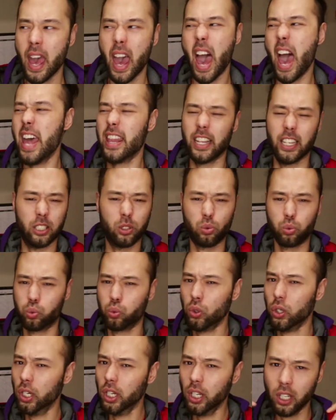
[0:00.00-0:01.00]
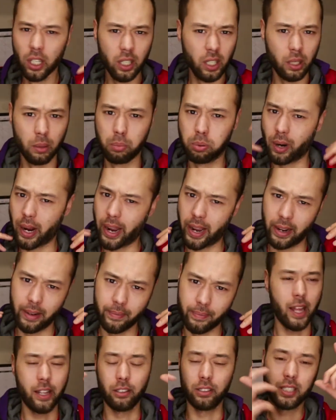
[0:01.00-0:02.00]
and it's really bright
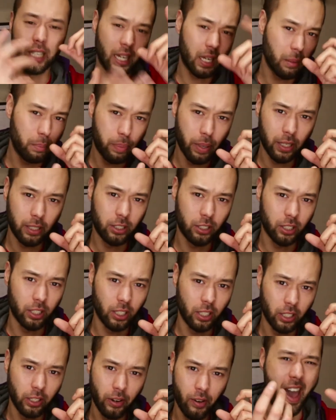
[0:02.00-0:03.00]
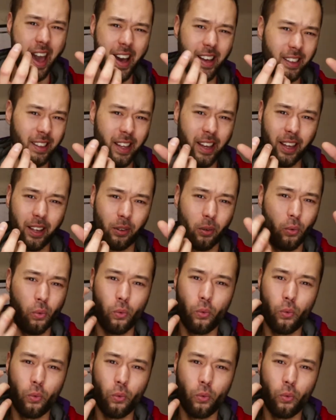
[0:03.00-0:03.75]
and you take a picture at like